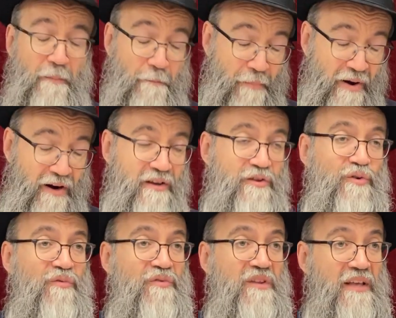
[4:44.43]
part
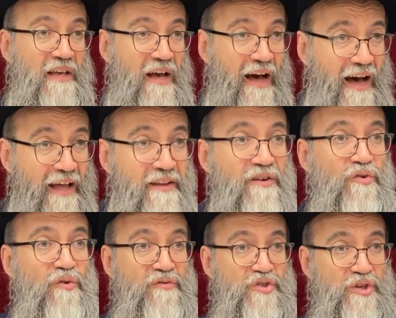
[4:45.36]
of the
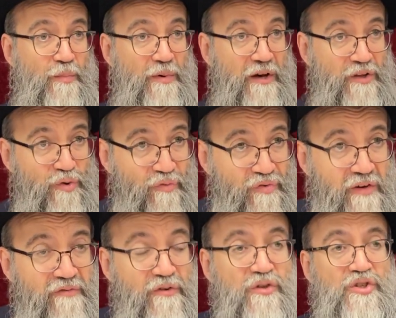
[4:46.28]
honor of Shabbat, of
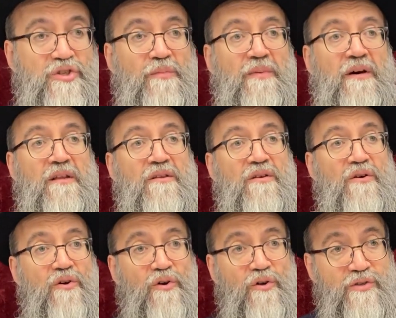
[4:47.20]
kavod Shabbat,
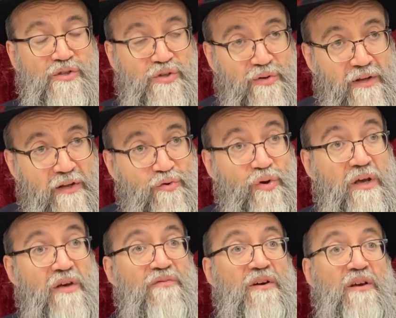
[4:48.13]
also not to
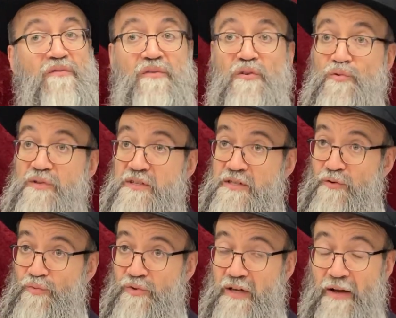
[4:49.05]
have a kviut
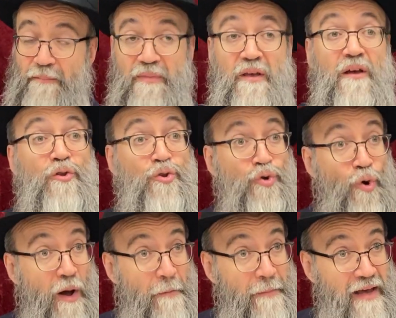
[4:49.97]
seuda. To
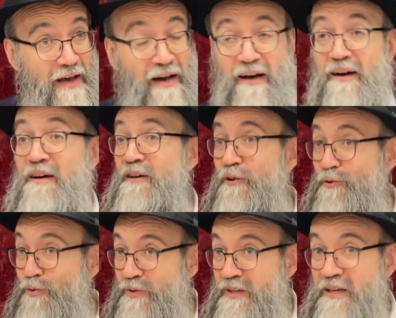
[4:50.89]
ameha,
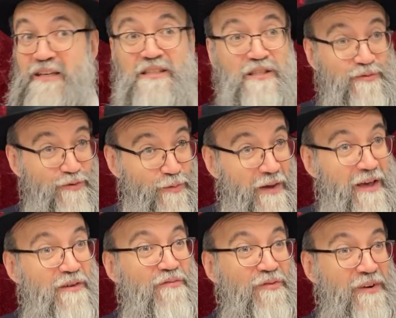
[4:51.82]
to taste from
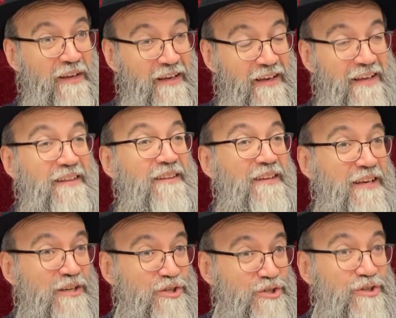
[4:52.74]
every
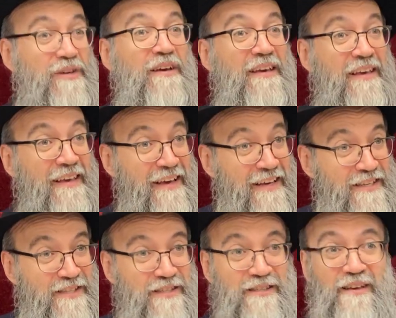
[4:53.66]
dish,
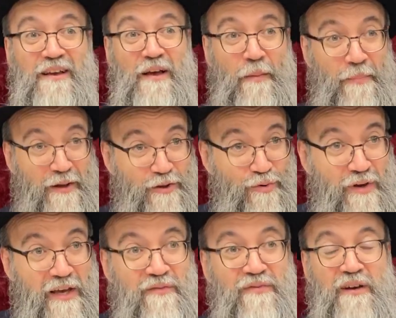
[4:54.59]
yes, but to
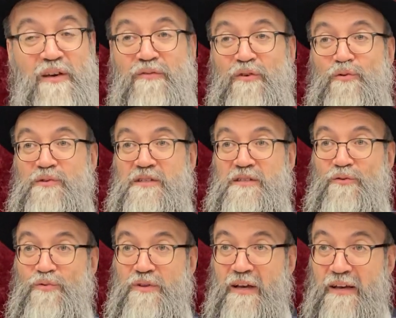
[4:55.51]
have a kviut
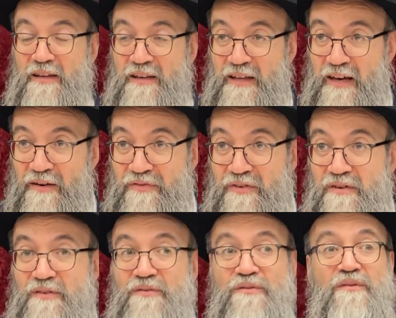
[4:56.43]
seuda in the
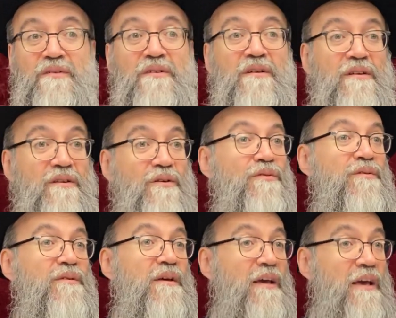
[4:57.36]
afternoon, no.
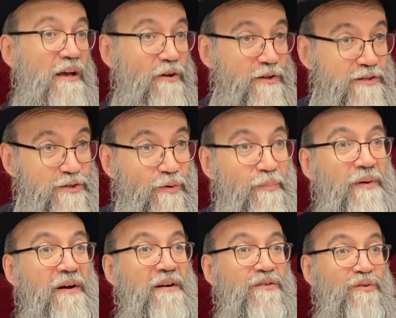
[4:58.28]
Also
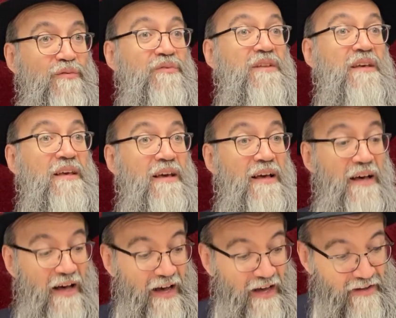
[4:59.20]
part of the
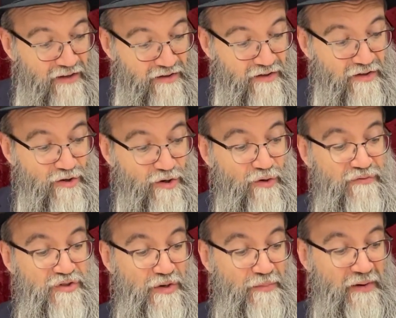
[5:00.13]
honor of
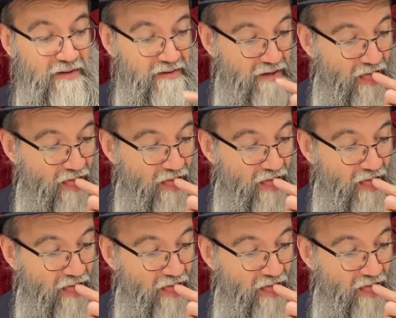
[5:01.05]
Shabbat.